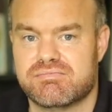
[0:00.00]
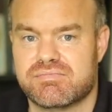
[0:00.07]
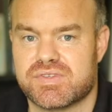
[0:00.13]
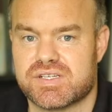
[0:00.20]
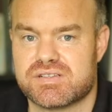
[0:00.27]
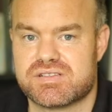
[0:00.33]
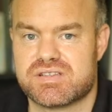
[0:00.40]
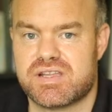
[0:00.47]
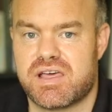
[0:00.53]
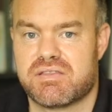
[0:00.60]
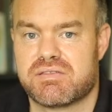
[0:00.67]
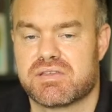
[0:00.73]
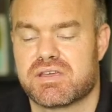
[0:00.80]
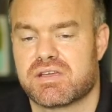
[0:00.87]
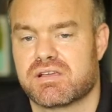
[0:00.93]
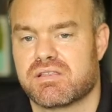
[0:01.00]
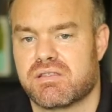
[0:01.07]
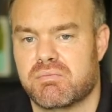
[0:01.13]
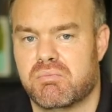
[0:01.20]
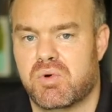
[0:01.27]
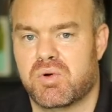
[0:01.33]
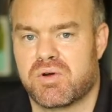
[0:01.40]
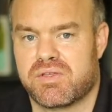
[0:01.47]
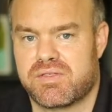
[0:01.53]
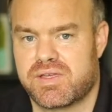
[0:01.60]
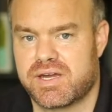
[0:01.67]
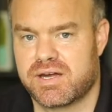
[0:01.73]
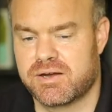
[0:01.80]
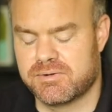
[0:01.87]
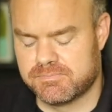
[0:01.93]
There's nothing more
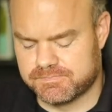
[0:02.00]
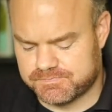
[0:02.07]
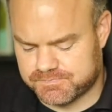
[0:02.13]
there.